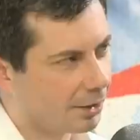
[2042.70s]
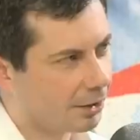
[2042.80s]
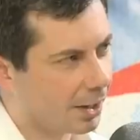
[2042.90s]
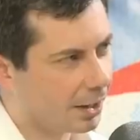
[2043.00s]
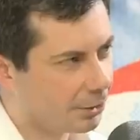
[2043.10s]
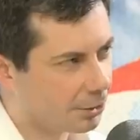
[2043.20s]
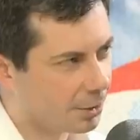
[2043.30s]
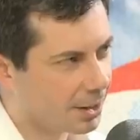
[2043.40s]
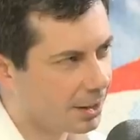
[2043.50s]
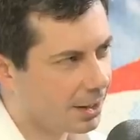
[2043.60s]
side of
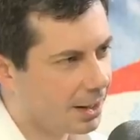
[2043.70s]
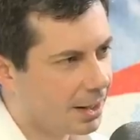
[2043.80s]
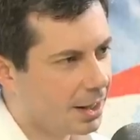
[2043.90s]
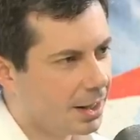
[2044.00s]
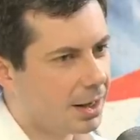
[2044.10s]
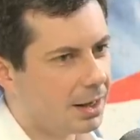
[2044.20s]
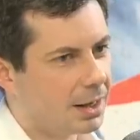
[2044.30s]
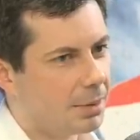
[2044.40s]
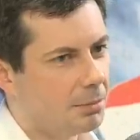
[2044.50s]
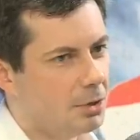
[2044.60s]
history,
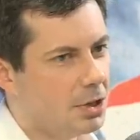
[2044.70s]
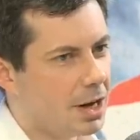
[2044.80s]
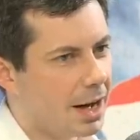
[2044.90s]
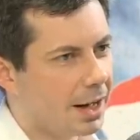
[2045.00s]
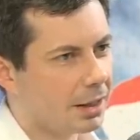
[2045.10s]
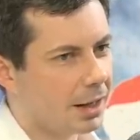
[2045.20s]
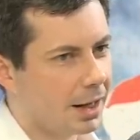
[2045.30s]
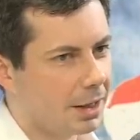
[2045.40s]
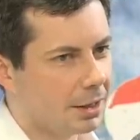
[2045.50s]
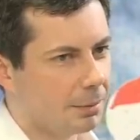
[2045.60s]
um, not
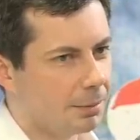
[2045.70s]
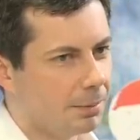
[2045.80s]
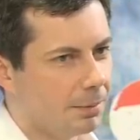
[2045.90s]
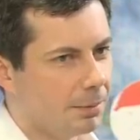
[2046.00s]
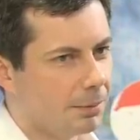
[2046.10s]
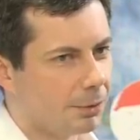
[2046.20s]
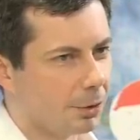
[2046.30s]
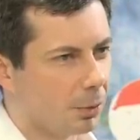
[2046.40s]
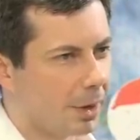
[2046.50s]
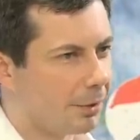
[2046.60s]
kind of
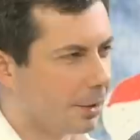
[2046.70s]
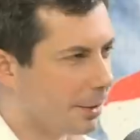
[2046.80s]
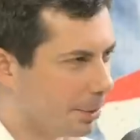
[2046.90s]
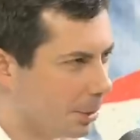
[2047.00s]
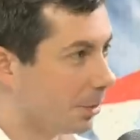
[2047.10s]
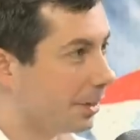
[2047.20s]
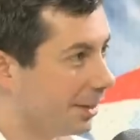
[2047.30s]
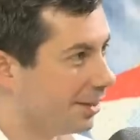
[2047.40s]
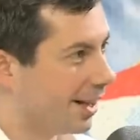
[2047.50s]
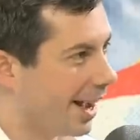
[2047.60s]
for whatever
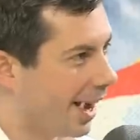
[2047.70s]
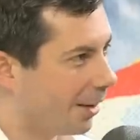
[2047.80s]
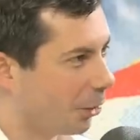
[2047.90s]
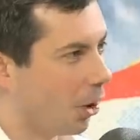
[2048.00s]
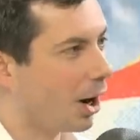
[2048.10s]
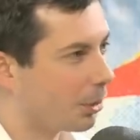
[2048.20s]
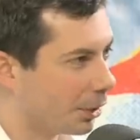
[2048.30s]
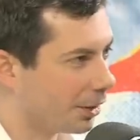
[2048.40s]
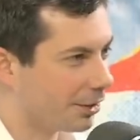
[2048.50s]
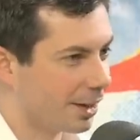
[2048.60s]
impurities they had or
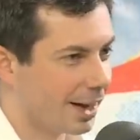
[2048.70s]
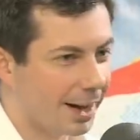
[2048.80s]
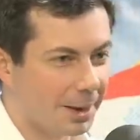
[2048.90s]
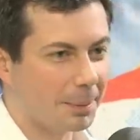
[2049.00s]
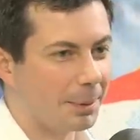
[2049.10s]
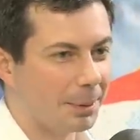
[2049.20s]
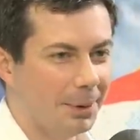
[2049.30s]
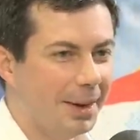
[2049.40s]
awkwardness they had. You know, people who